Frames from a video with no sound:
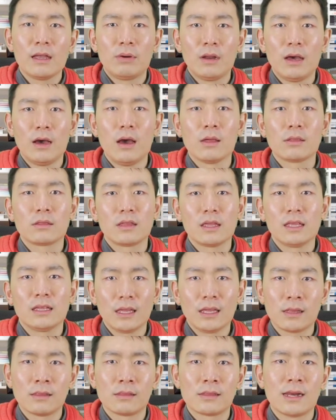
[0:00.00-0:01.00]
plus the
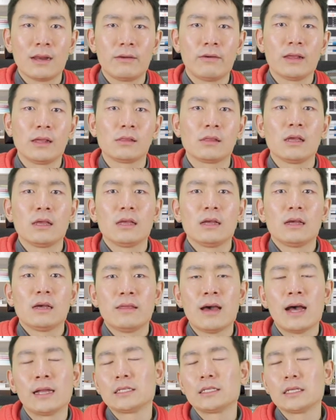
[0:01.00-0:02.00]
decent salaries
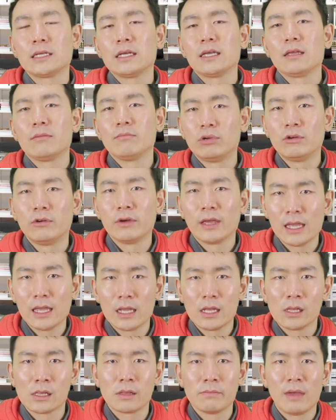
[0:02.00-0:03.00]
that
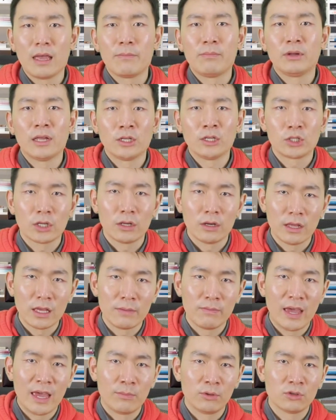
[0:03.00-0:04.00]
employees may
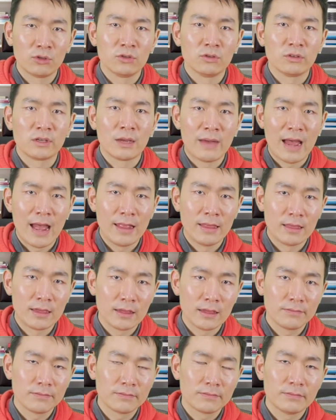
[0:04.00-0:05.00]
potentially be able to
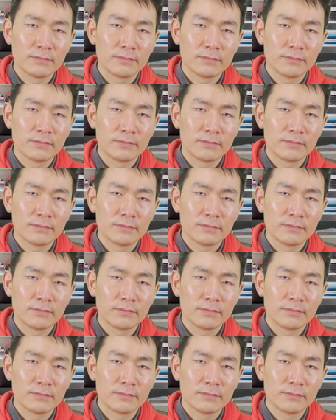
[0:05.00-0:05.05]
command.